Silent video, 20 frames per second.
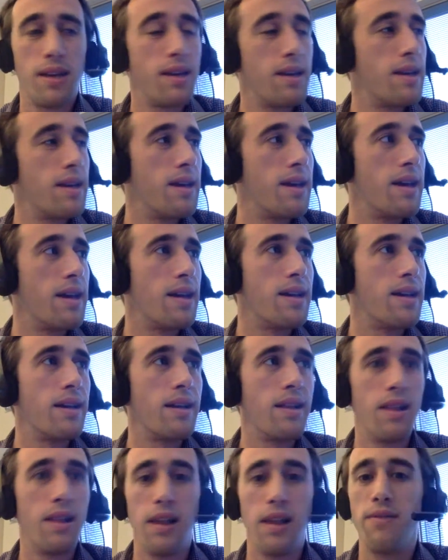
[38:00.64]

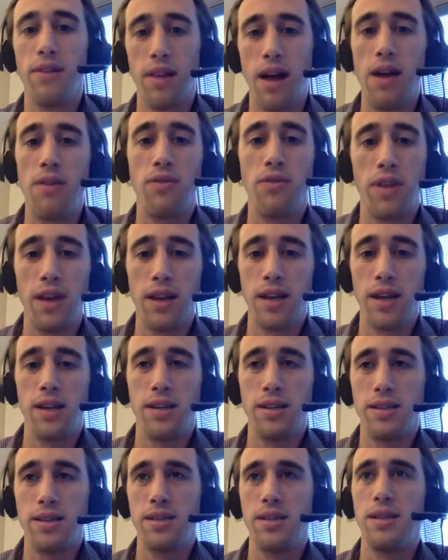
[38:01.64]
and live a life that
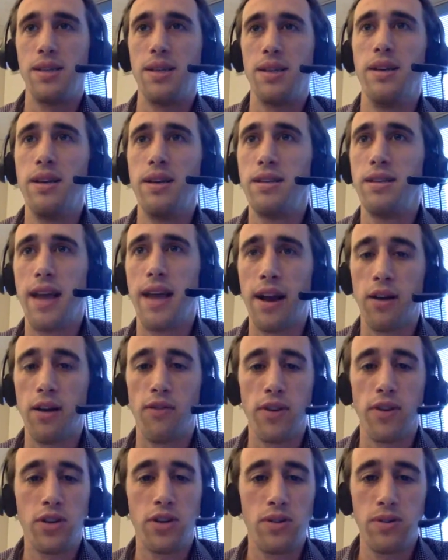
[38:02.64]
is
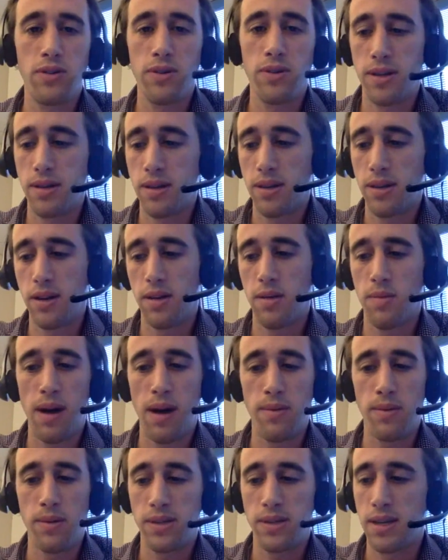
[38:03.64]
sacrificial. And the
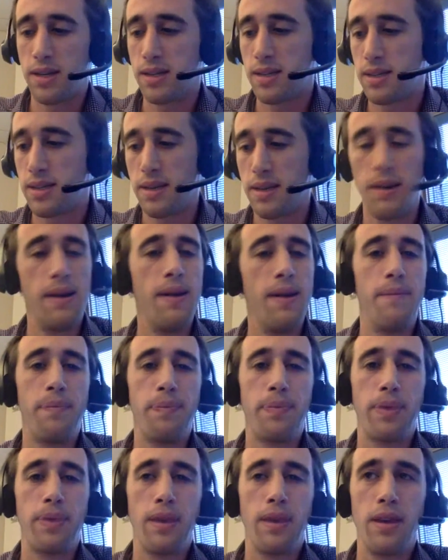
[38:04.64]
Bible says,
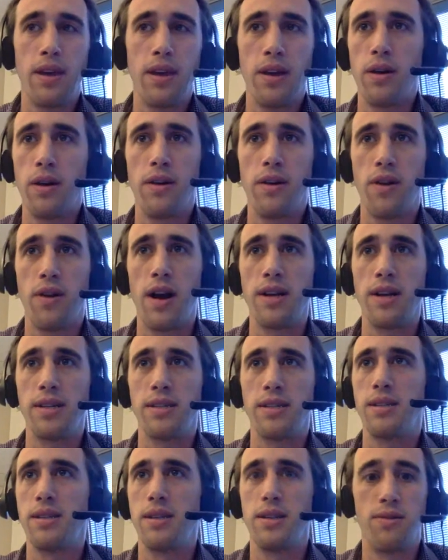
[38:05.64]
if
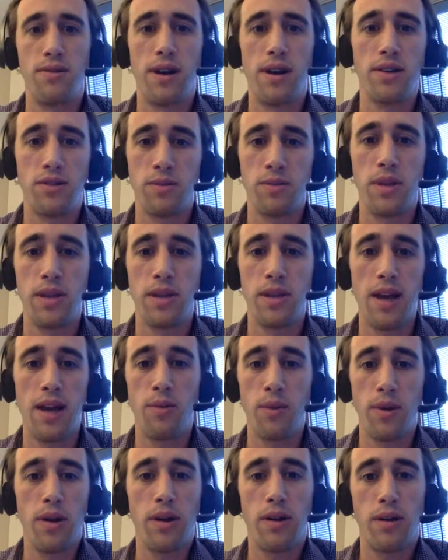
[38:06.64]
Christ didn't rise from the dead,
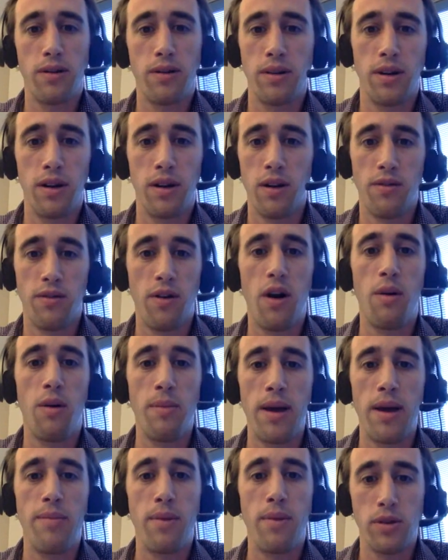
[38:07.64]
we're of all
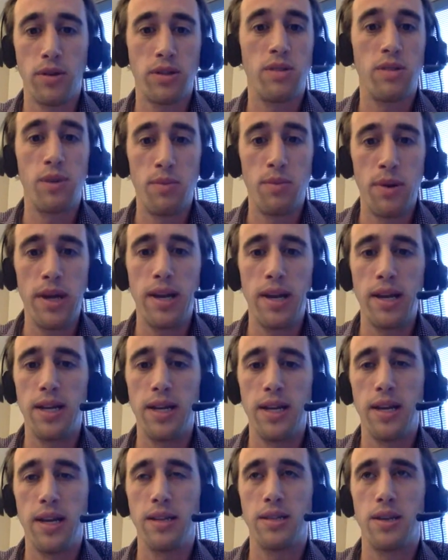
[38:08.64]
men most to be
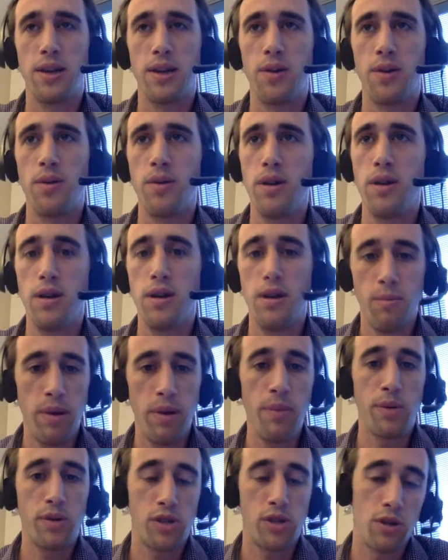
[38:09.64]
pitied. And so
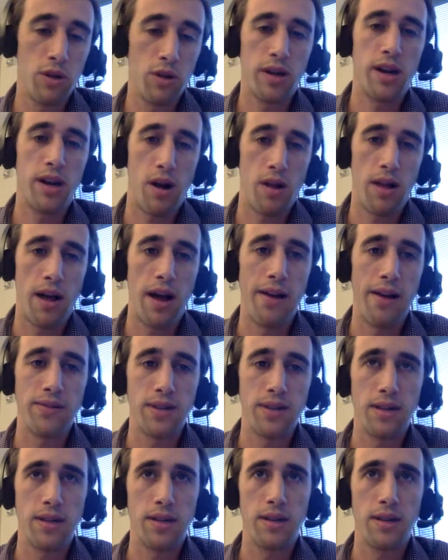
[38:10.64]
people should look at our lives,
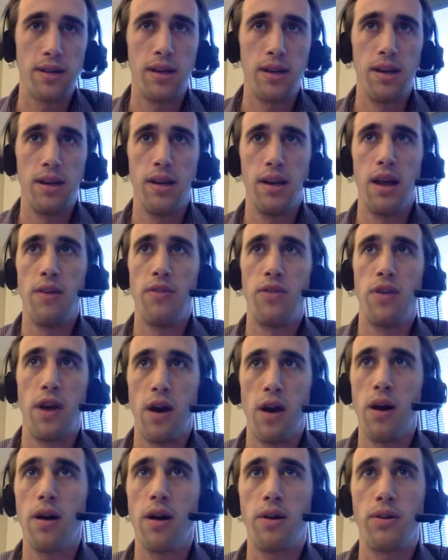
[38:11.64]
and if they
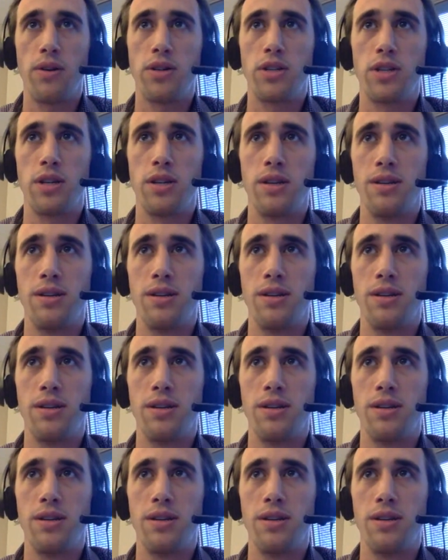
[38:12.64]
are a Christian,